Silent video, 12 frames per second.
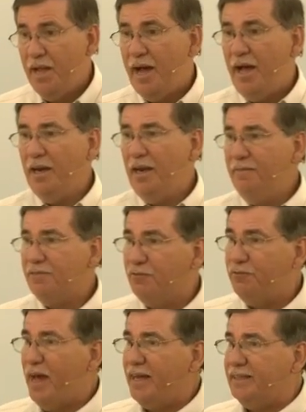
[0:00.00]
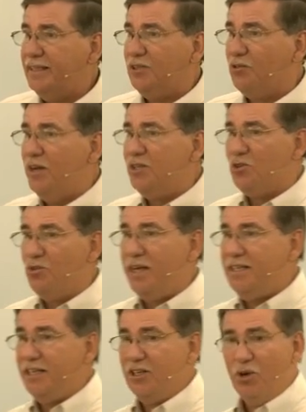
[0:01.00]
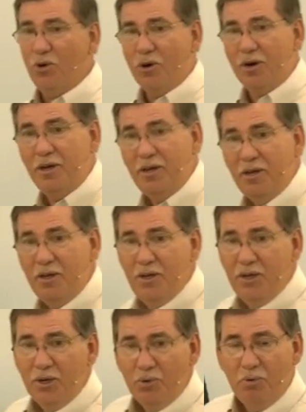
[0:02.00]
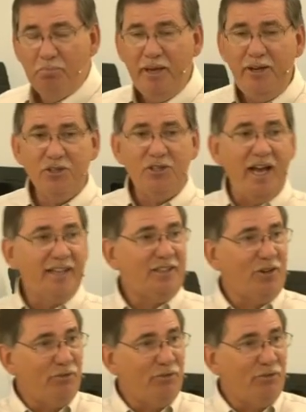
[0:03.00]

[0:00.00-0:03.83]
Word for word: I love the fact that the resurrected Lord, when Peter's out there